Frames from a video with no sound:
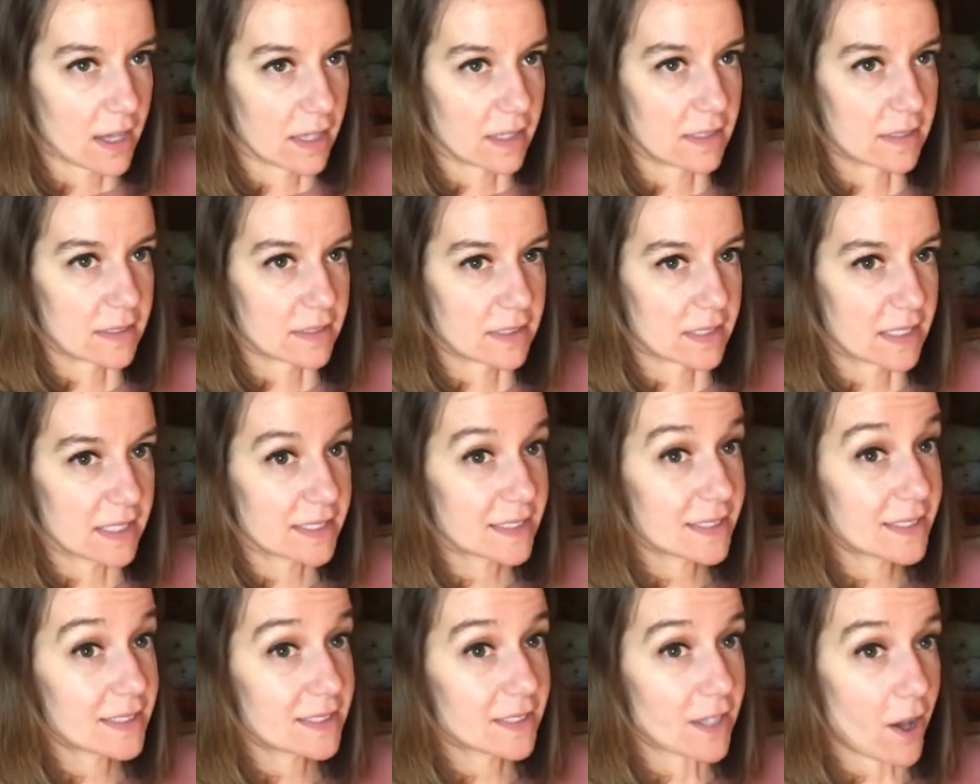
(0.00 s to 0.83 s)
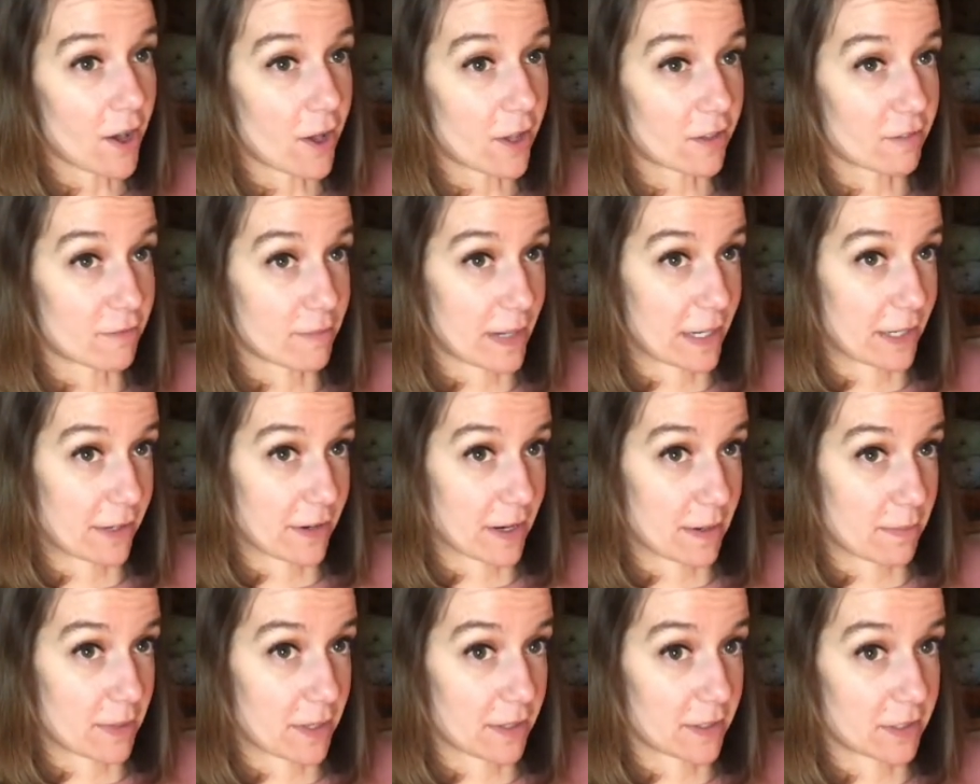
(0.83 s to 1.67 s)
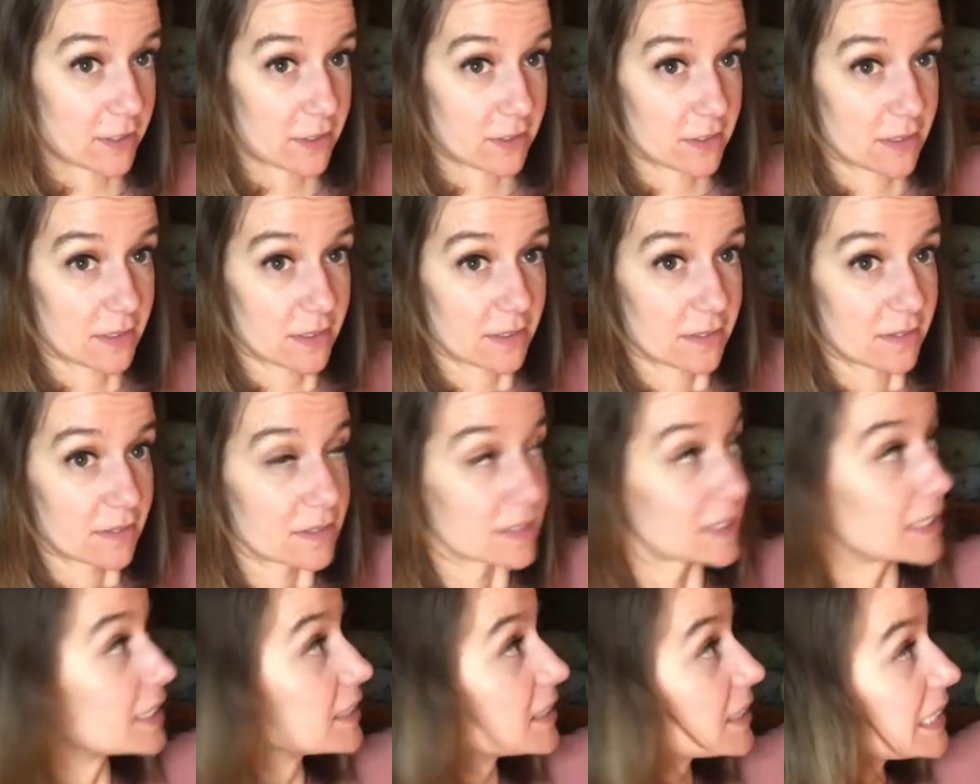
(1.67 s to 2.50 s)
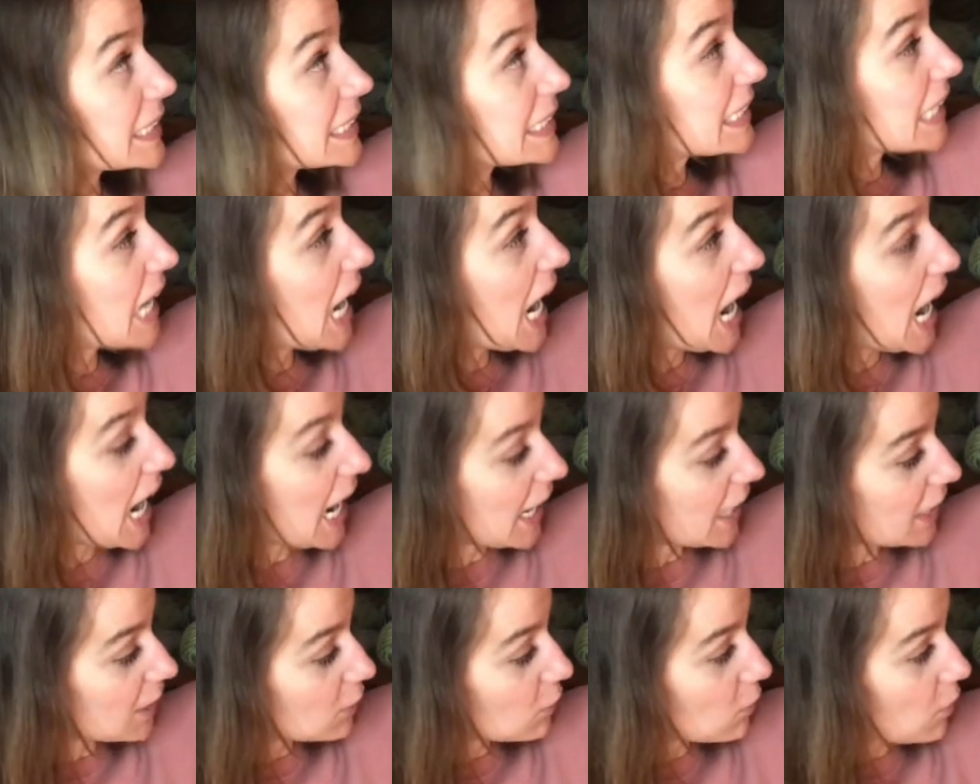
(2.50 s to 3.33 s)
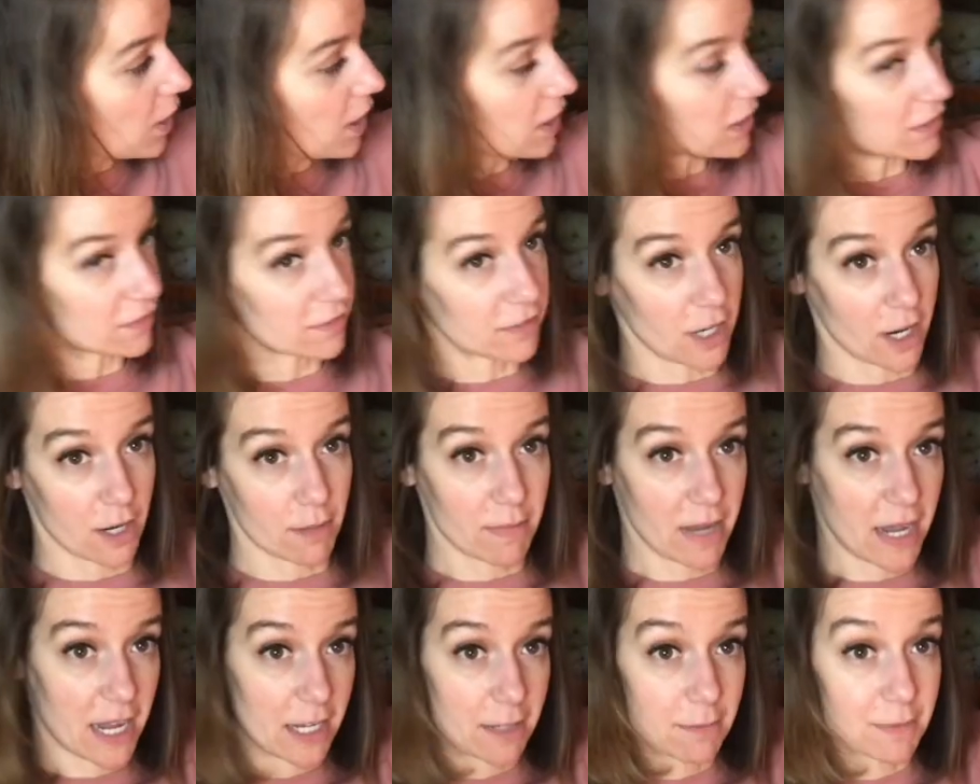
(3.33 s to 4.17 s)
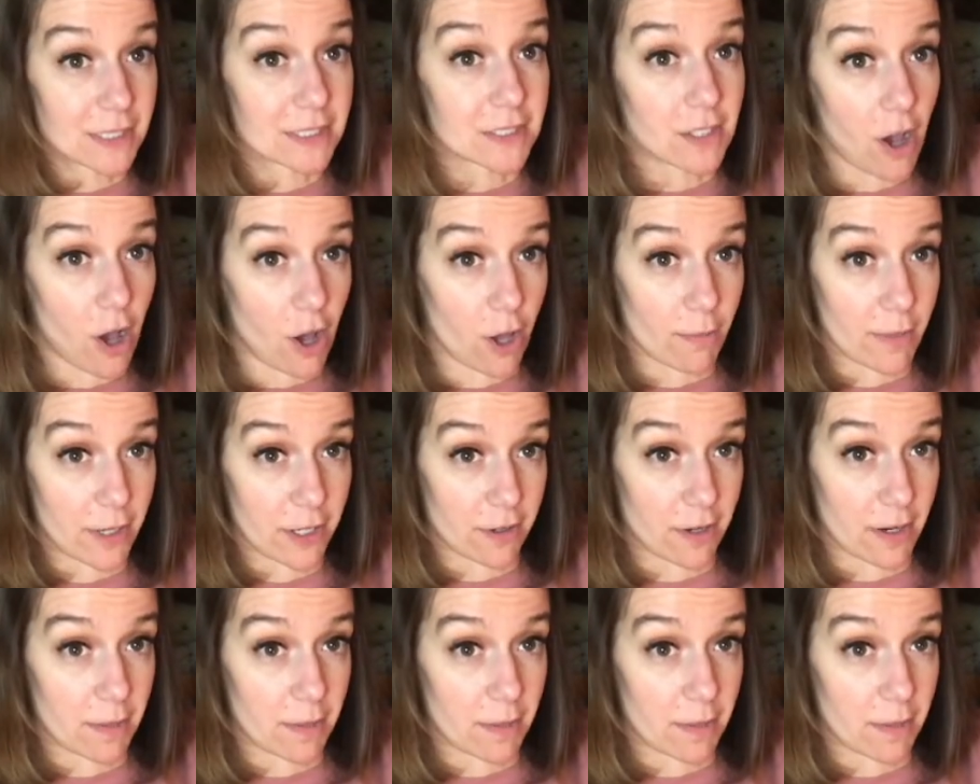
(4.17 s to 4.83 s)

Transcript: And this is all of my grandmother's. This entire wall of yarn behind me is all my